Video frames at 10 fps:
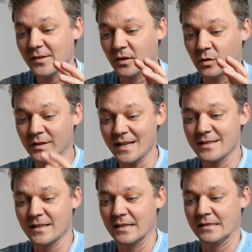So
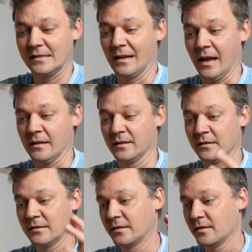this is the
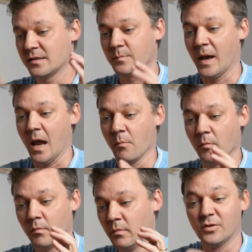latest
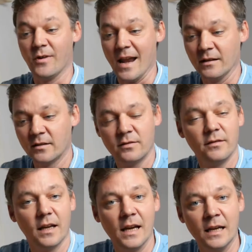spam trend
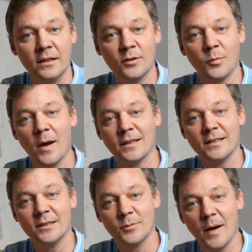in
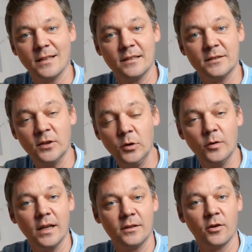
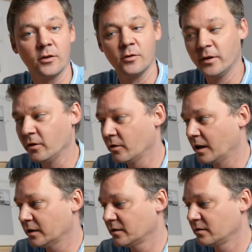2022. It
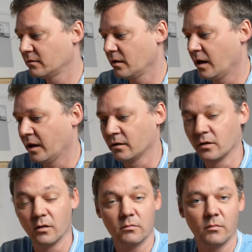occurred, I don't
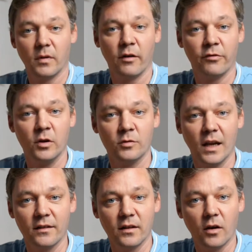know, a few
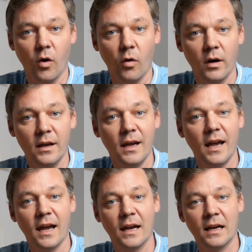days ago.
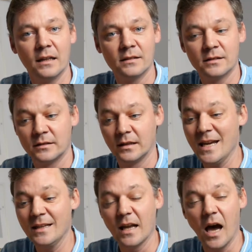And
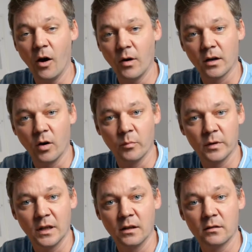in our
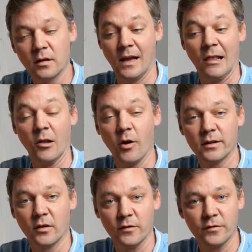company, a
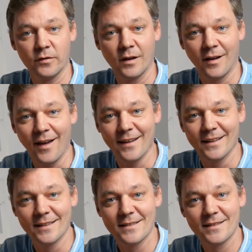lot of
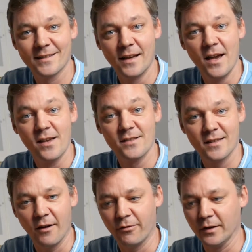clients
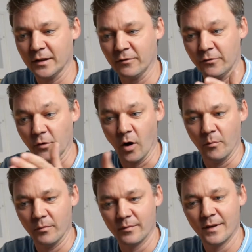suffered
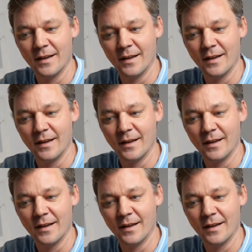from